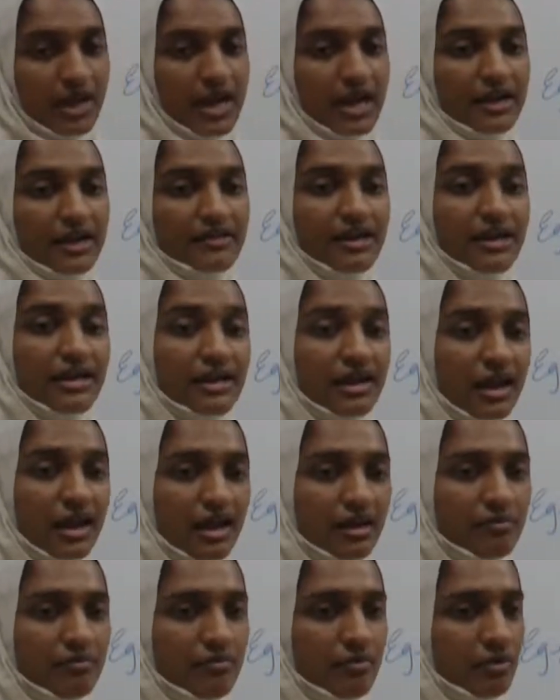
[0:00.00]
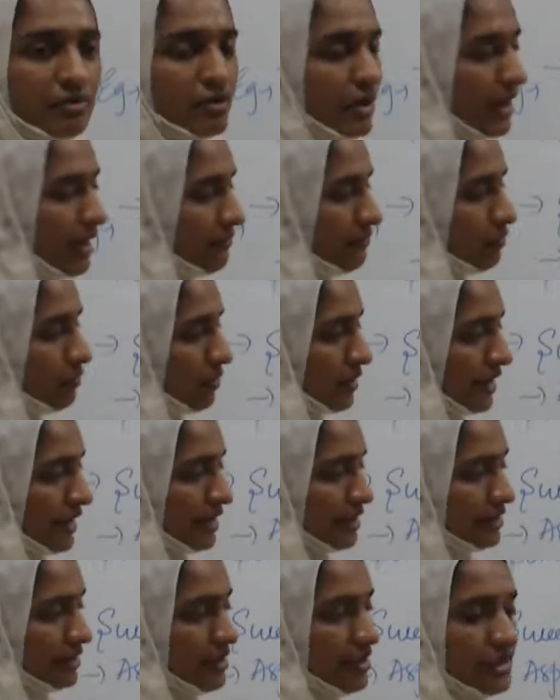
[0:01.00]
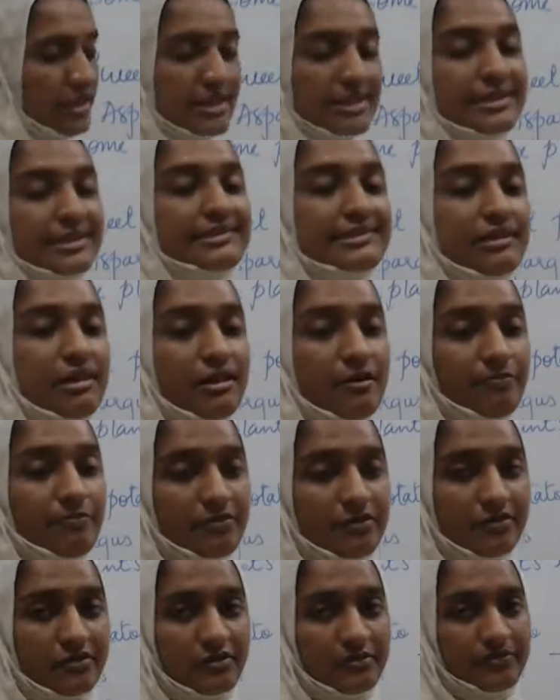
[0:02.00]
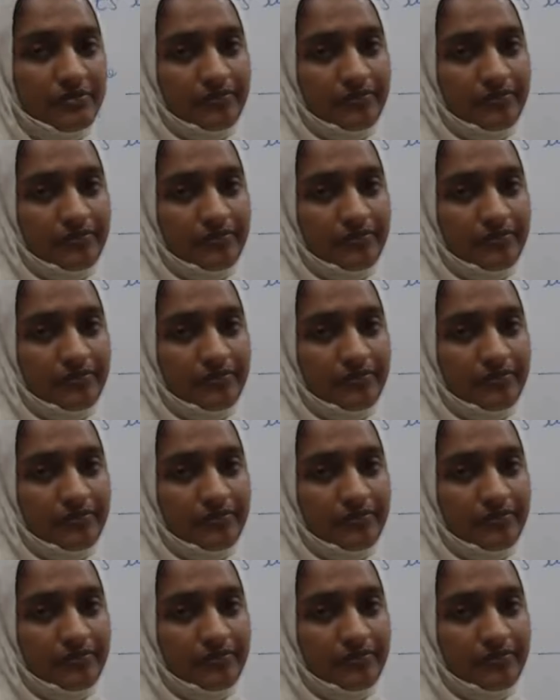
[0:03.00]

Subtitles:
At that time, you have to write the slips.